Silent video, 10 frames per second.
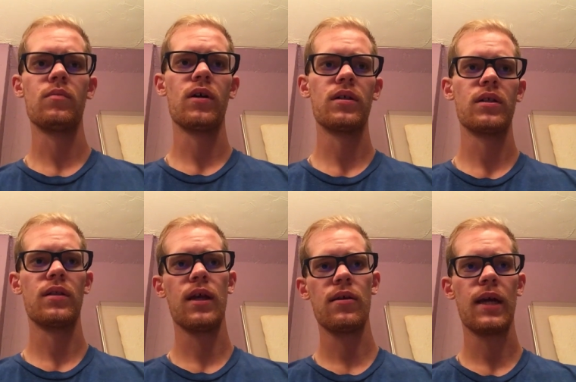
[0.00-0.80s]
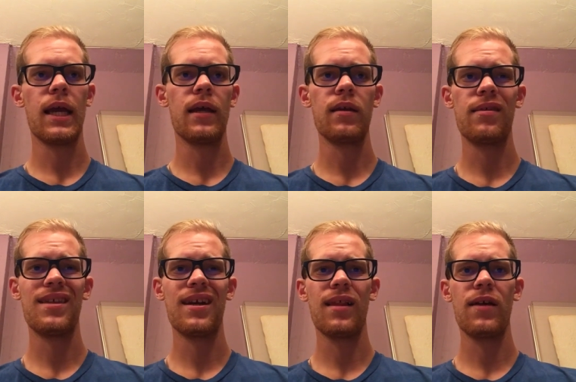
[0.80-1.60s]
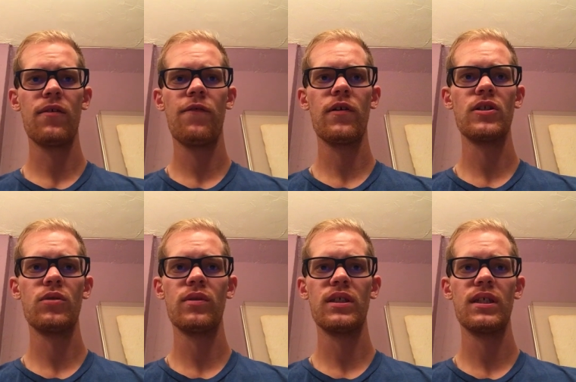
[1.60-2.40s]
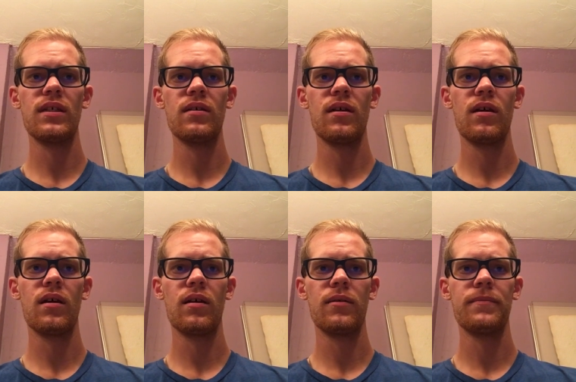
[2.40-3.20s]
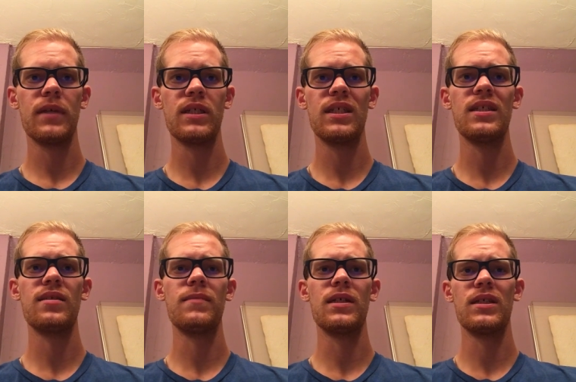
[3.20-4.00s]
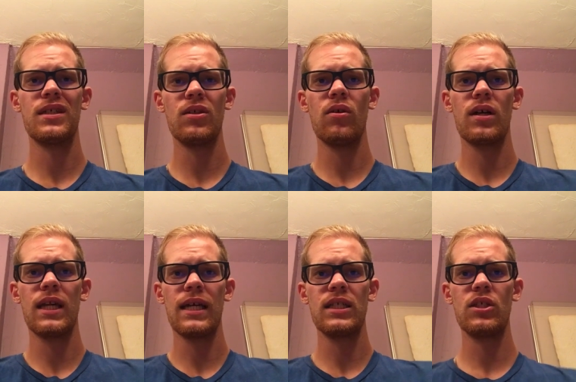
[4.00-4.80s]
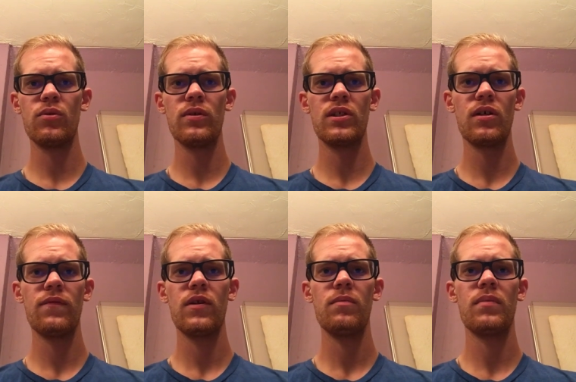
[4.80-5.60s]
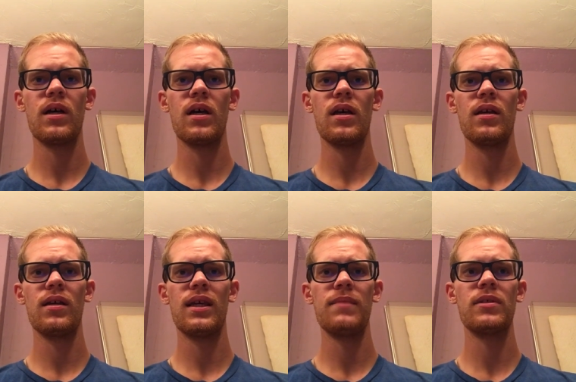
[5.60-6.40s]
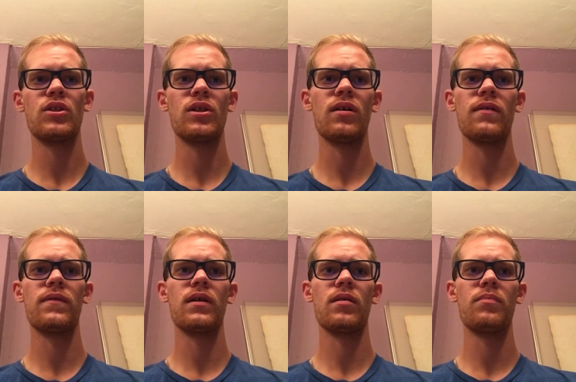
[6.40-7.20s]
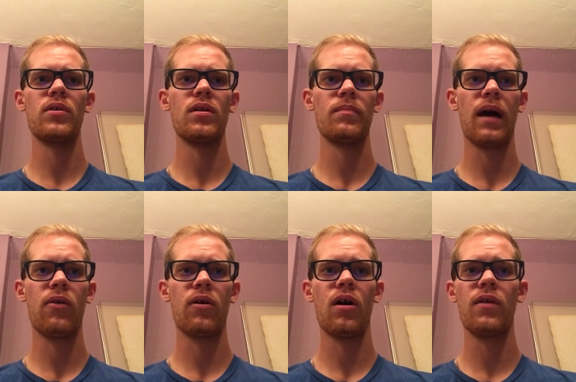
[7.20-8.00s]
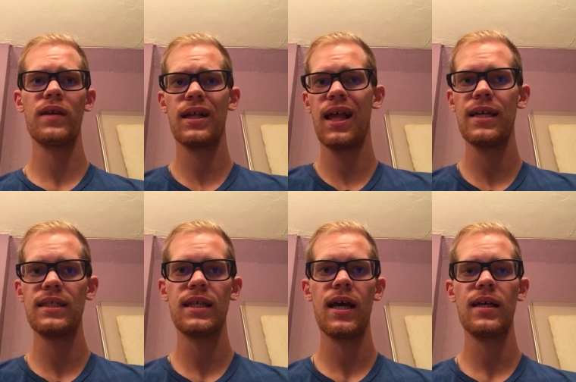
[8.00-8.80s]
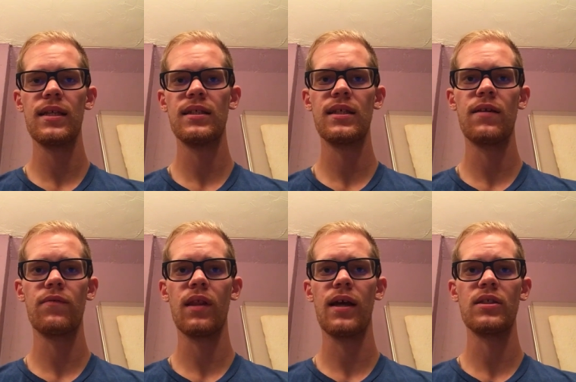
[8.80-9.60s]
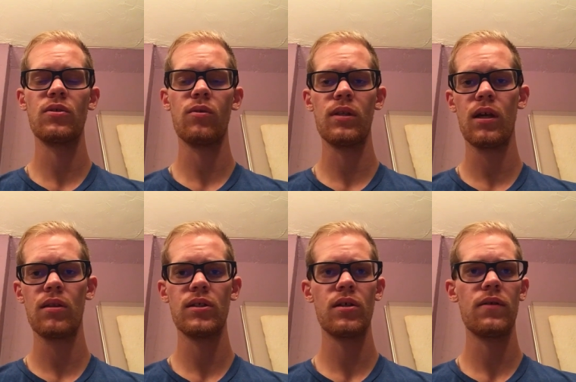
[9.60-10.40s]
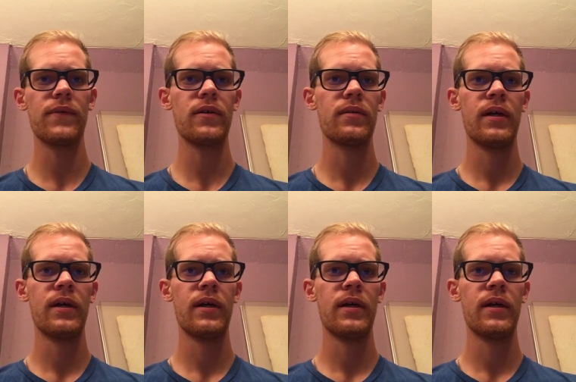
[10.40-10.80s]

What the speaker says: whereas on the other hand, a thick client refers to a system that is still connected to a server, but keeps a chunk of the computing power on the client side instead of relying solely on the server.